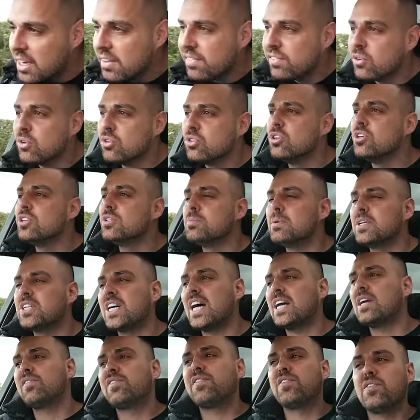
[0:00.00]
If you're new to my
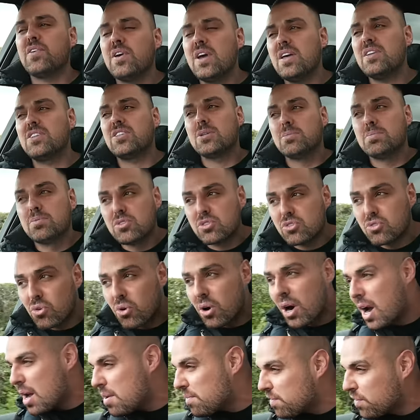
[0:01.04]
channel, hit
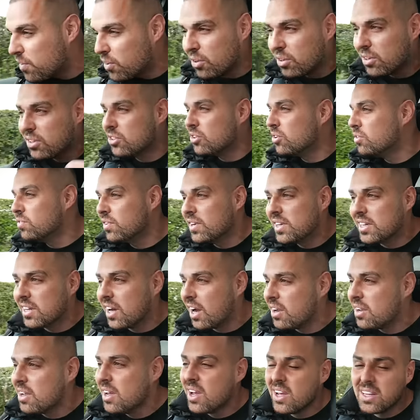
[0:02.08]
subscribe for a new
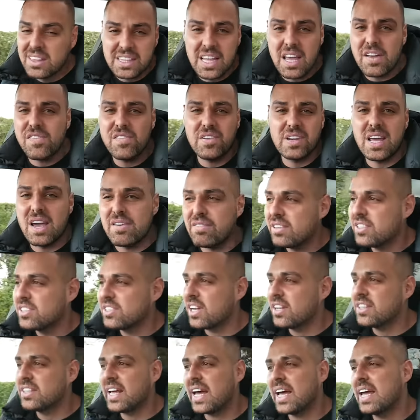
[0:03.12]
video, definitely every
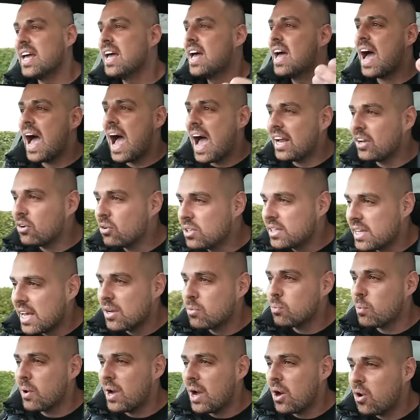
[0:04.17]
Sunday and on the
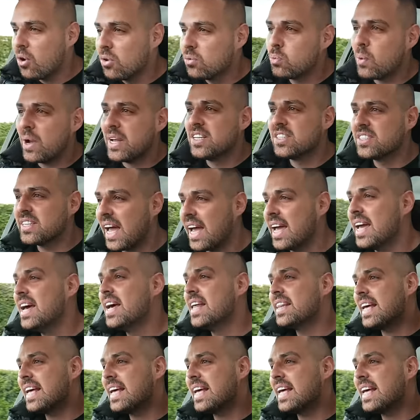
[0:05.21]
odd Wednesday.